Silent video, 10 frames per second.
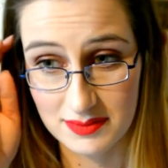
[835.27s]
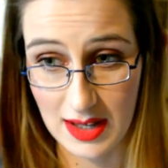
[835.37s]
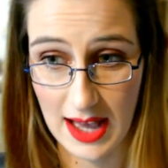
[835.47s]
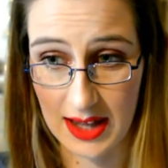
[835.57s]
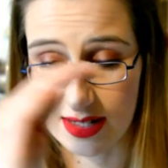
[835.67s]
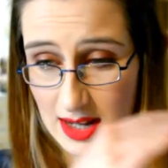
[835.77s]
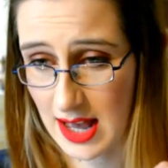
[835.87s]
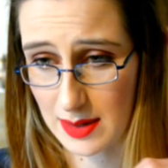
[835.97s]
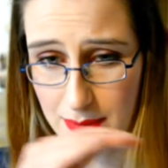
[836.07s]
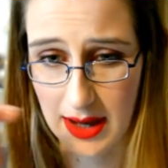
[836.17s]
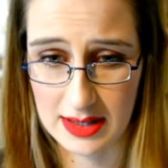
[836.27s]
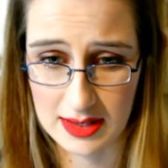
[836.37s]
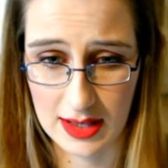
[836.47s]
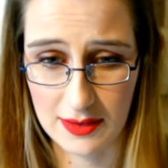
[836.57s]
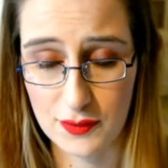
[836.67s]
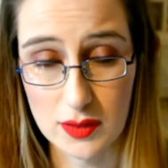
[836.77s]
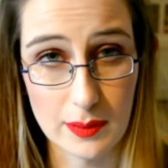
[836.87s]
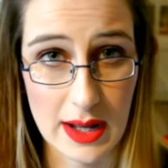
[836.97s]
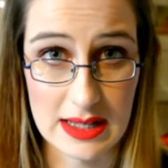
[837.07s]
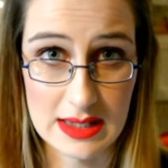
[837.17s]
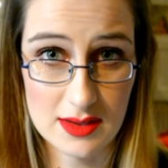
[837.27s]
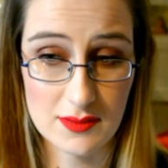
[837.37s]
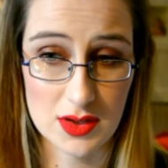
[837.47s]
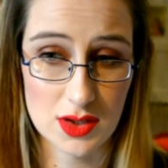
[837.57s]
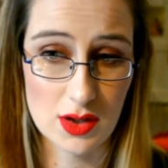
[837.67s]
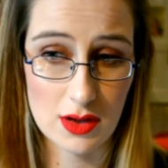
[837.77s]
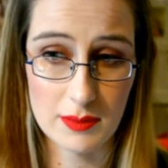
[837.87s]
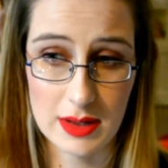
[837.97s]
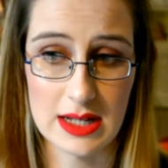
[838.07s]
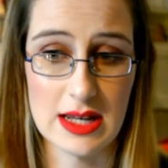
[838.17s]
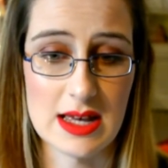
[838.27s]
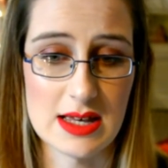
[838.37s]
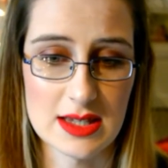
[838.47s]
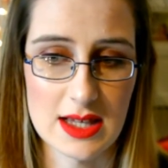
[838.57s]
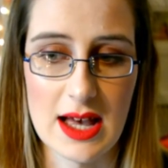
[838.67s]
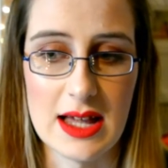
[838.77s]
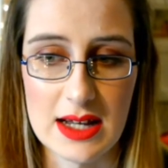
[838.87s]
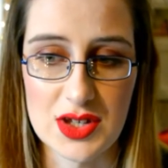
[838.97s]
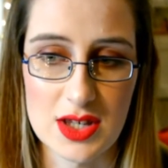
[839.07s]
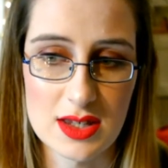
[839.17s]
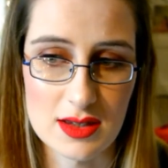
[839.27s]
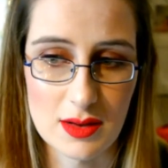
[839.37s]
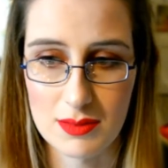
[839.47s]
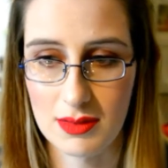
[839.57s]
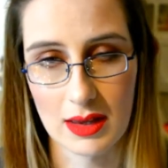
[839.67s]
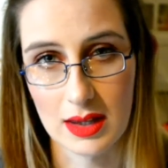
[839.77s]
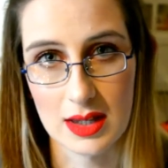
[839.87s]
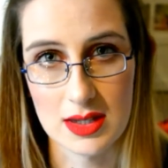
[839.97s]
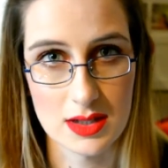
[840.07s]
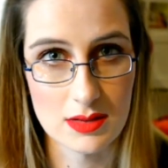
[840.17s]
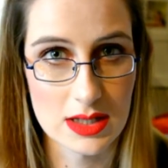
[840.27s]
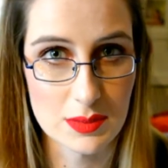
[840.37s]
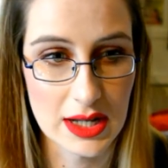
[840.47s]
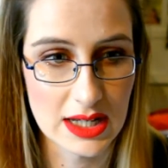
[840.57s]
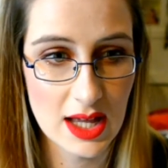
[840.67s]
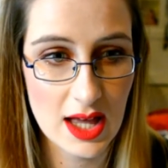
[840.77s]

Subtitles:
I had bangs, like full bangs, for so many years and I just don't think it suited me.